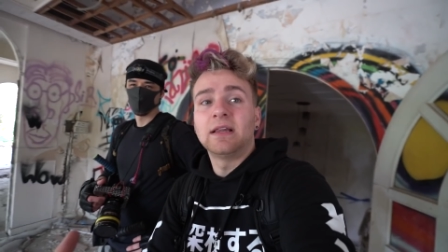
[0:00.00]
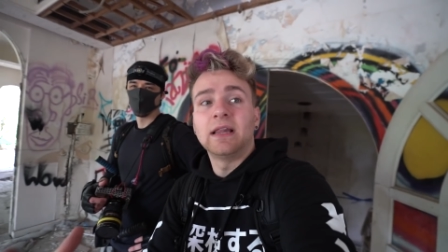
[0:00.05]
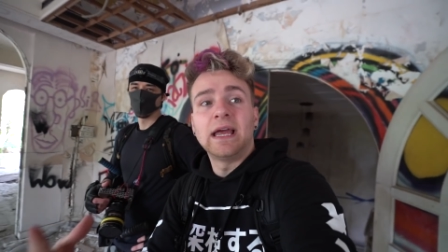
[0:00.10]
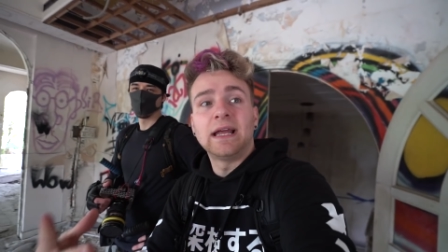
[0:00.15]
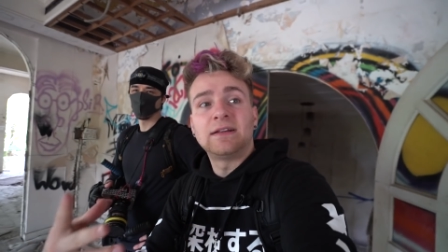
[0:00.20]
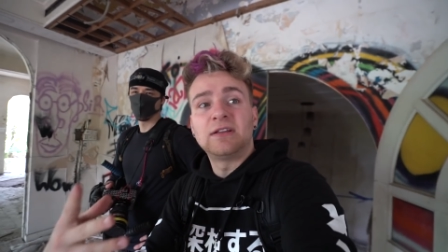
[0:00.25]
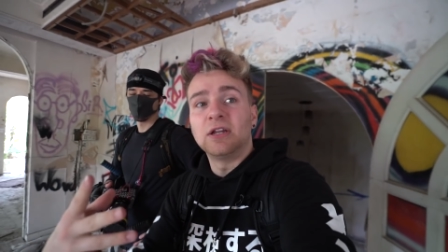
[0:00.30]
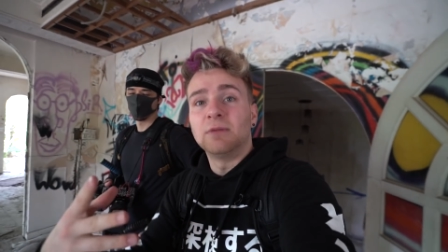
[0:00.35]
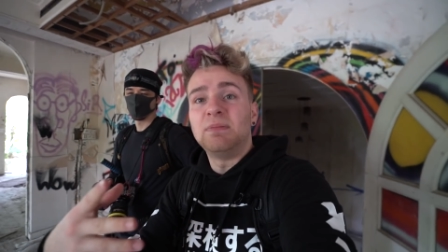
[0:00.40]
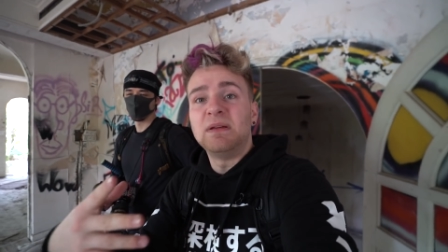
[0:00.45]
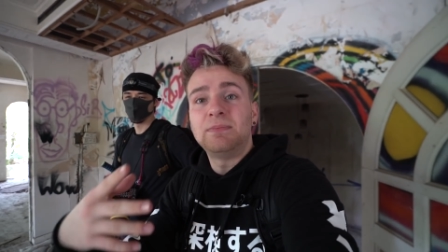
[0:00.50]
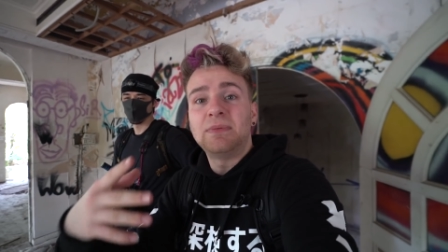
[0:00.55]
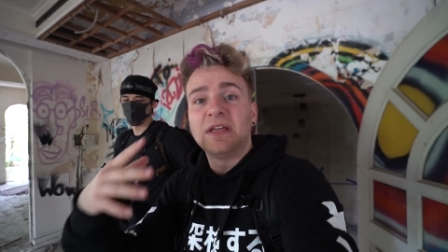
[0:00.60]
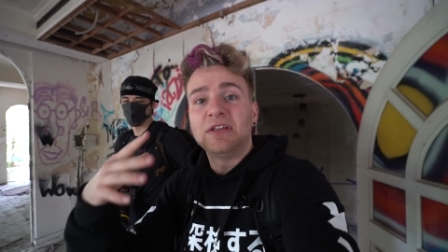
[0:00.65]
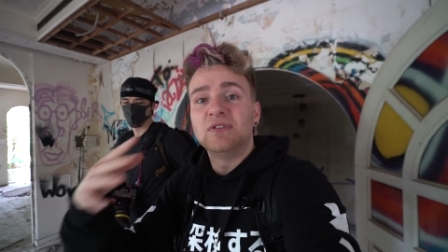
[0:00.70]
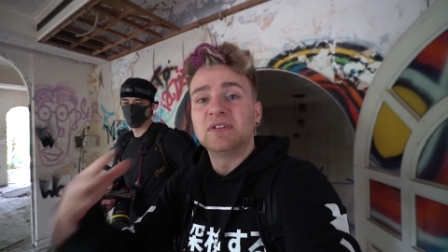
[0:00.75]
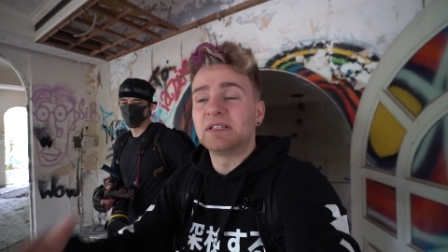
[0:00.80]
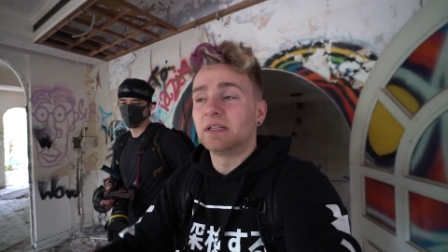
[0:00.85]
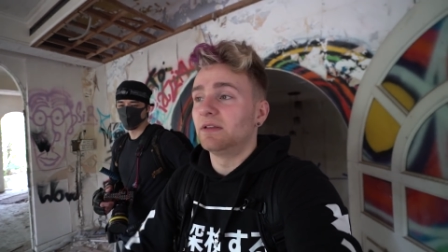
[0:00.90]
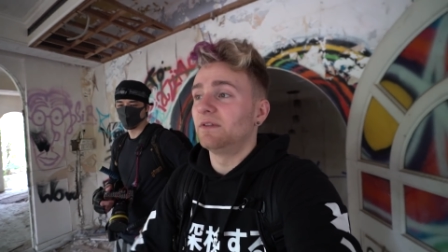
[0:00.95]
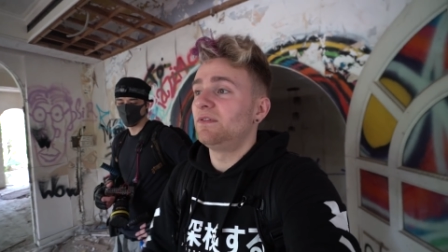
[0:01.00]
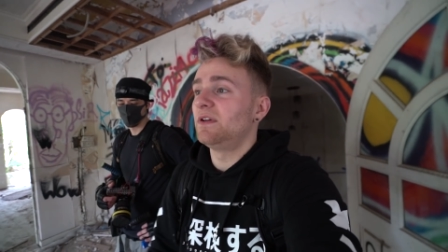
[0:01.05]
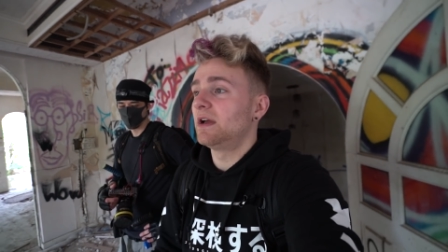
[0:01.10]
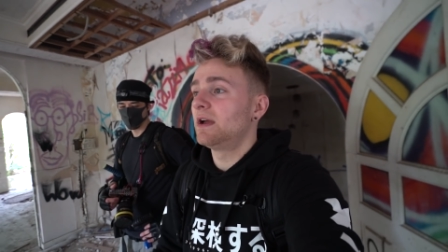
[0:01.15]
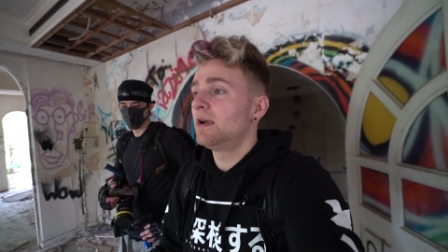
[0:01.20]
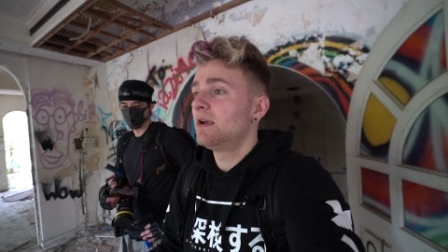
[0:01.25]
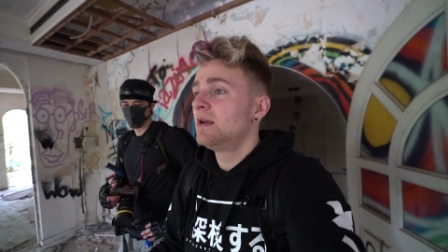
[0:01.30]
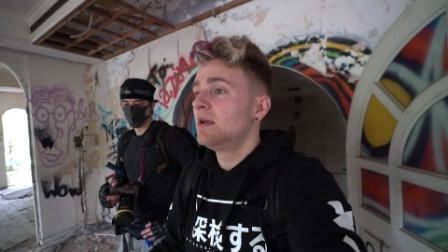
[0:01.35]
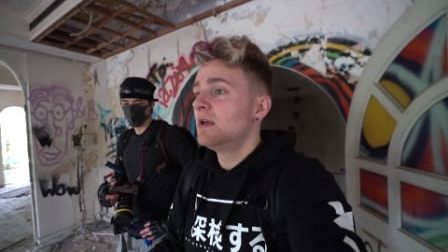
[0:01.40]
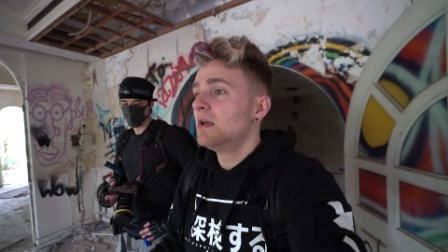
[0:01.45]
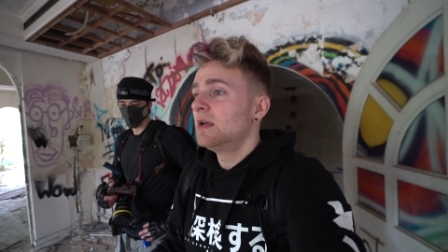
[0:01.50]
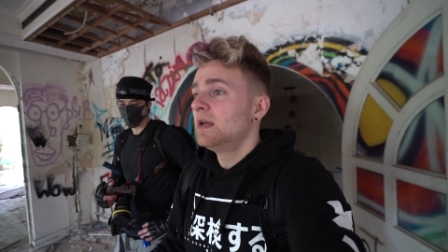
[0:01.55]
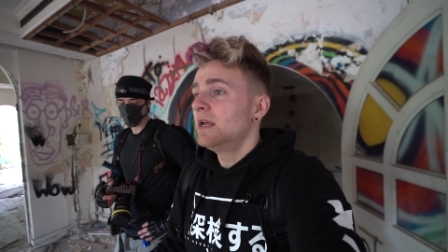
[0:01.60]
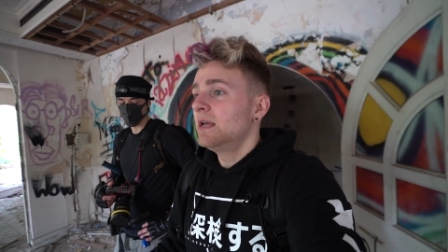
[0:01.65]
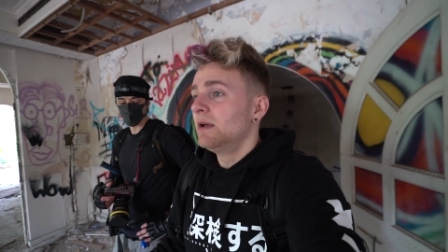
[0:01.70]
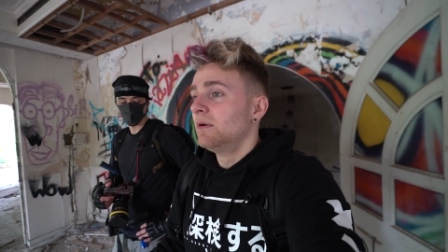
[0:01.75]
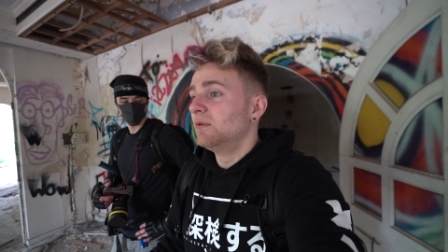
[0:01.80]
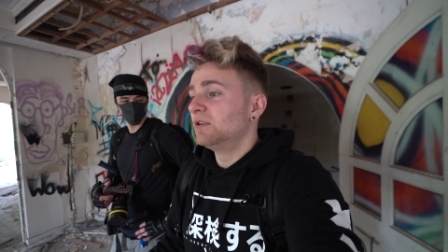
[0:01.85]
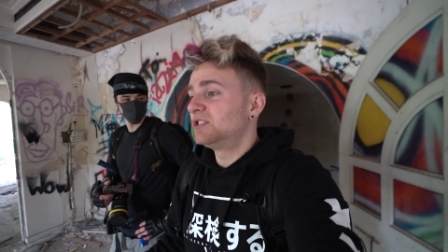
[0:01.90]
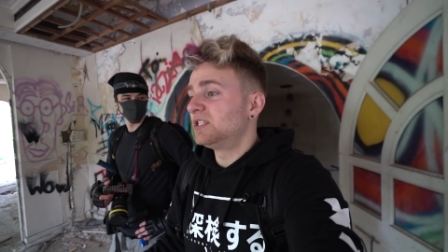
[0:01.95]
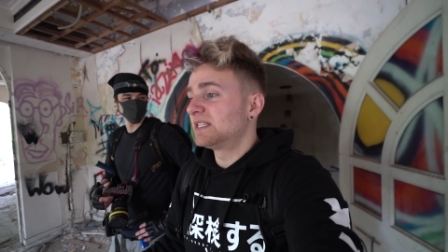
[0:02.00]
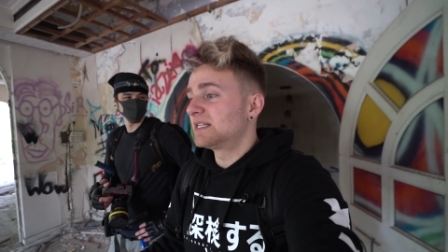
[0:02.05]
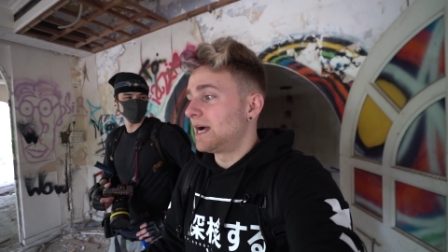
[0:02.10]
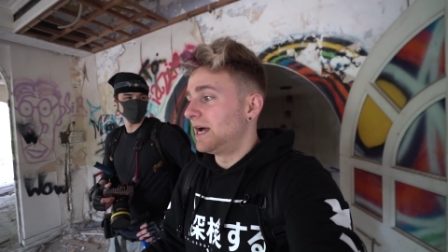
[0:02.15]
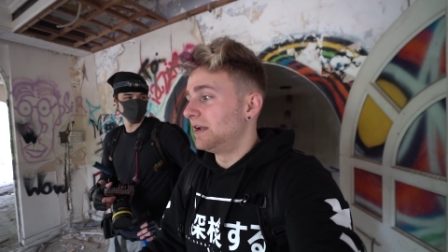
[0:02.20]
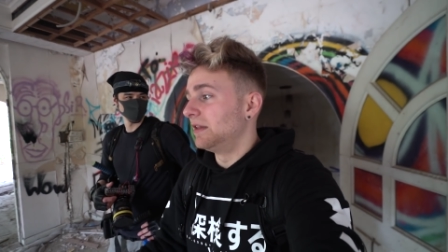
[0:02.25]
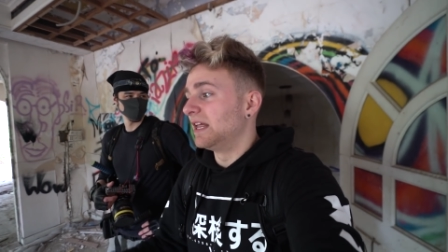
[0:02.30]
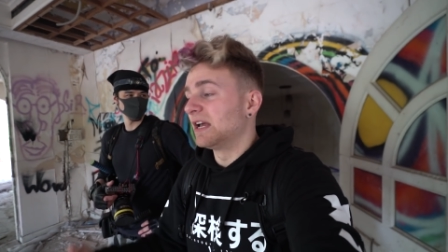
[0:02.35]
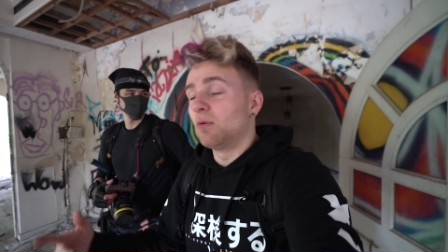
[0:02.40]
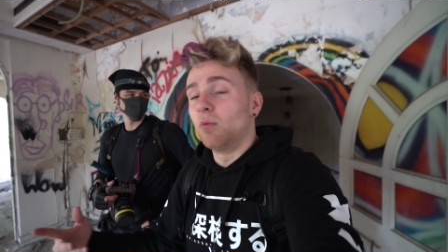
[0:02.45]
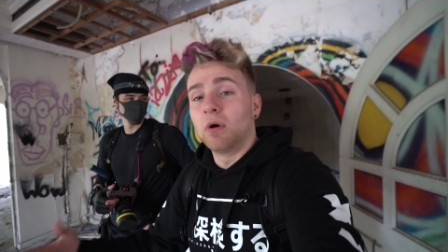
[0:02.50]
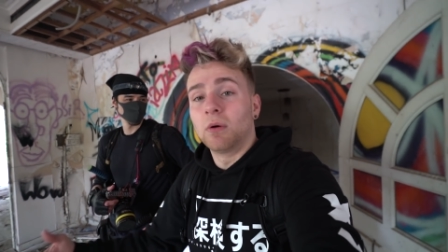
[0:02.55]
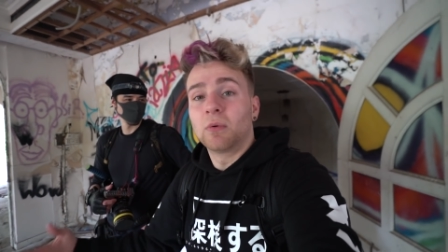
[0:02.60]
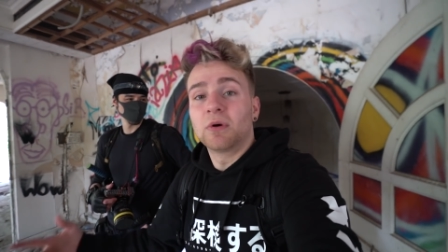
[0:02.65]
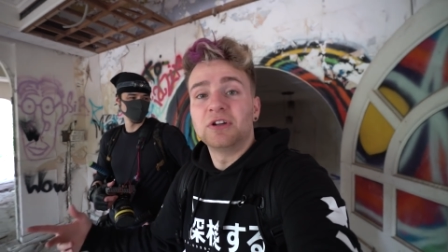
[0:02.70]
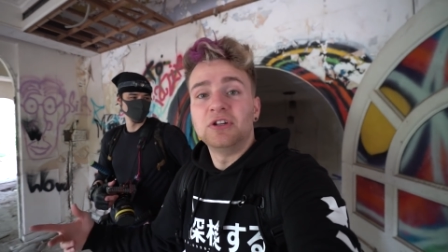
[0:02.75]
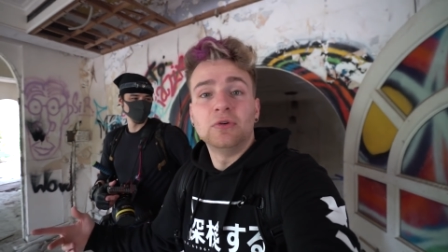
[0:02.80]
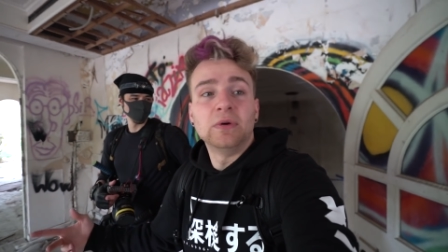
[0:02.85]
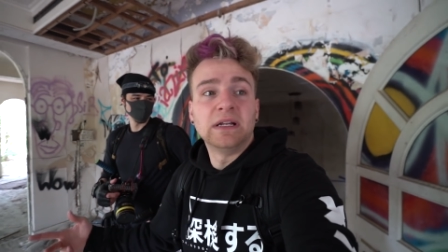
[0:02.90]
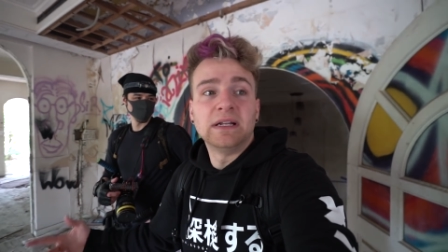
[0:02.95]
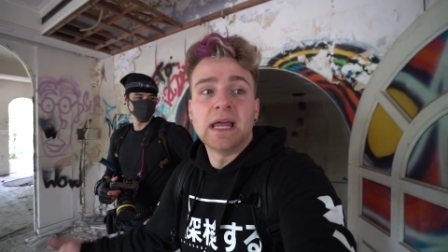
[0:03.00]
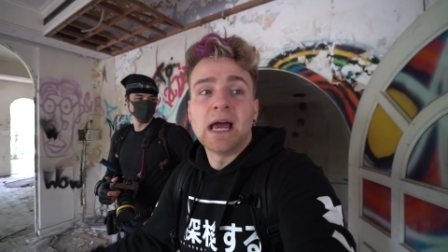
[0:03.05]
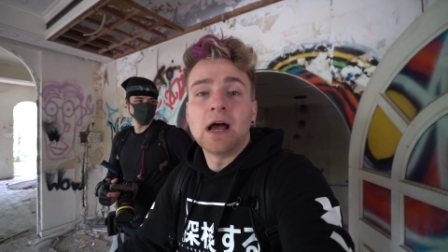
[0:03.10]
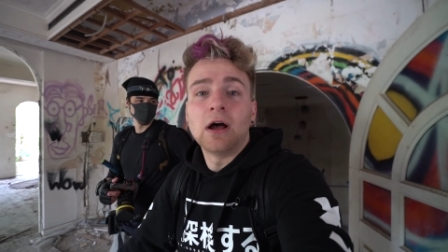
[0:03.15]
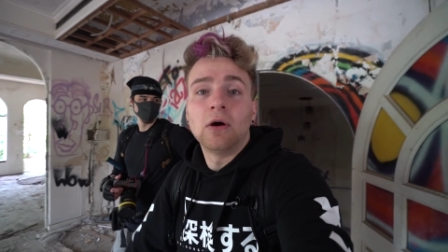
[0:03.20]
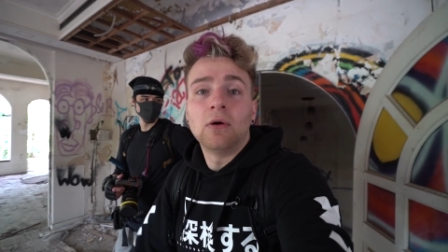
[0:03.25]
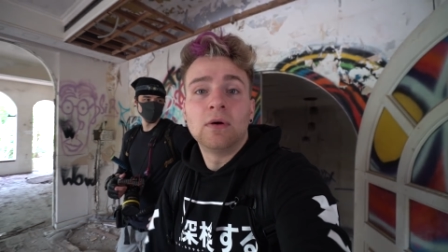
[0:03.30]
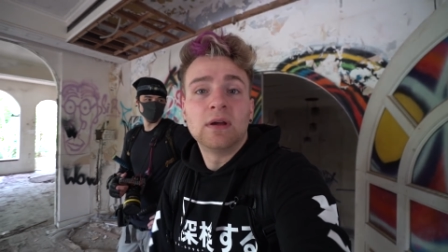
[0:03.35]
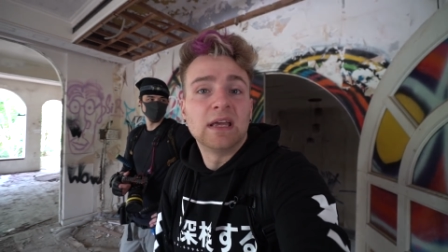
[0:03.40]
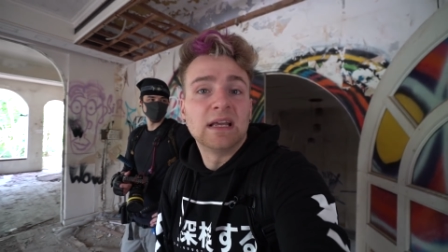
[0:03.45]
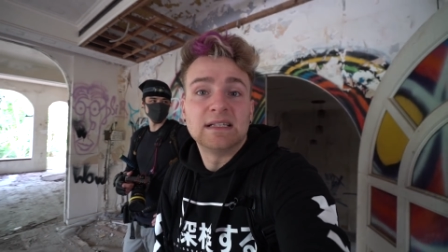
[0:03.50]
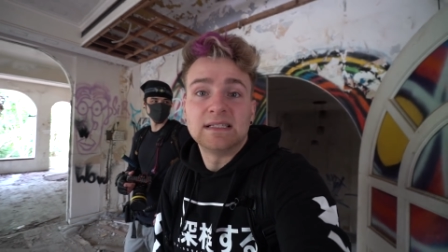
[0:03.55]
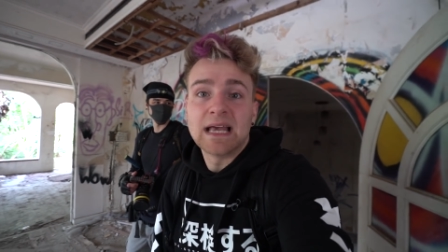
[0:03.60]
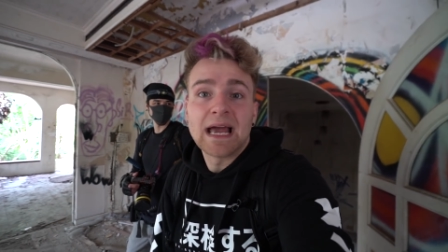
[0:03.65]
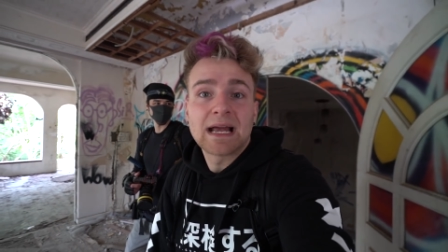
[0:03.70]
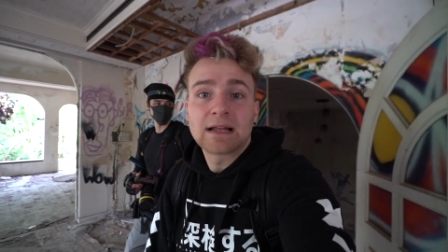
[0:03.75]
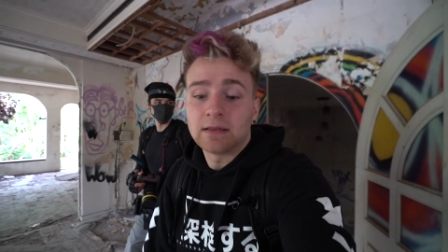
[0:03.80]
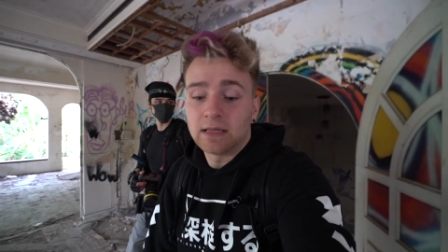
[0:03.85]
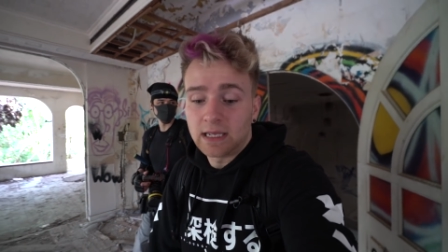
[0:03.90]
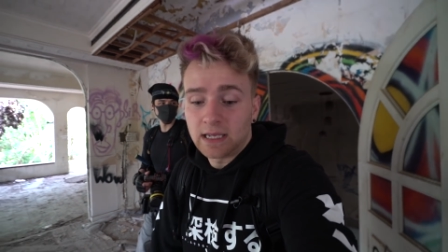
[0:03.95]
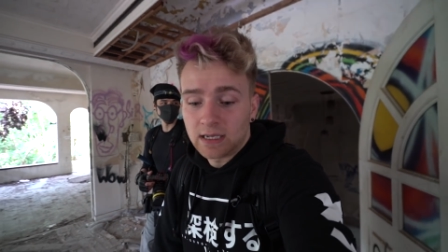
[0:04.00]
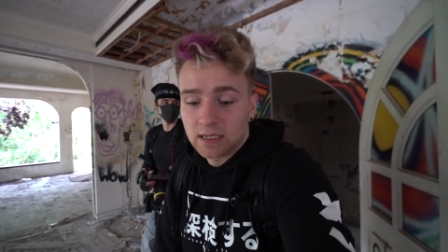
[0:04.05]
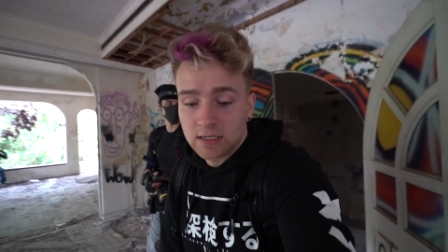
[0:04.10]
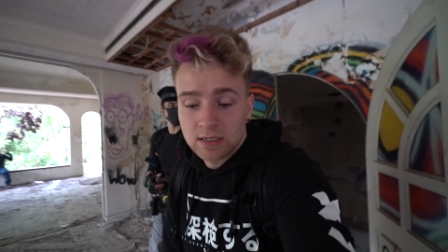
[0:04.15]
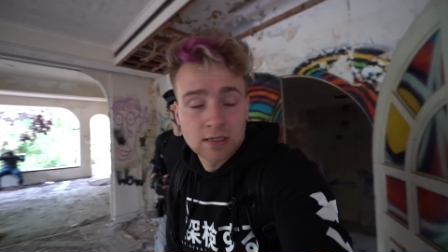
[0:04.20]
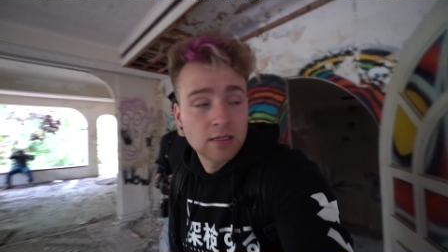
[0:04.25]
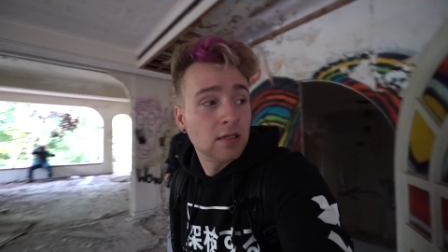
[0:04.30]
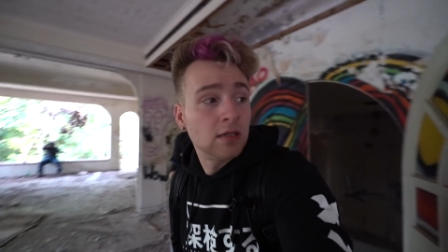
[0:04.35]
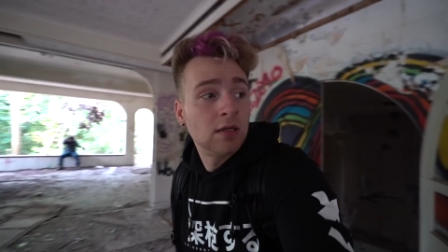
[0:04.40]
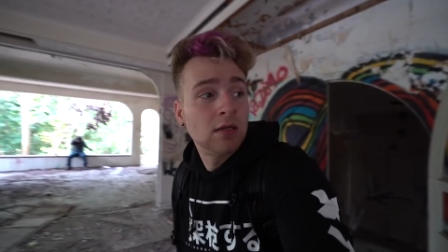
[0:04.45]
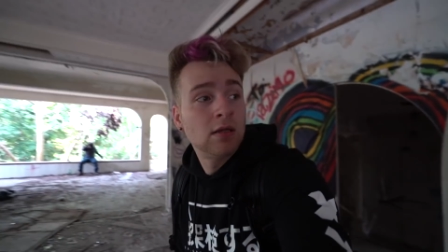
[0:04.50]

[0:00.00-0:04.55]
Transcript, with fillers: to like to the people that used to live here, yeah, which is kind of like what we're doing now, exactly. Yeah,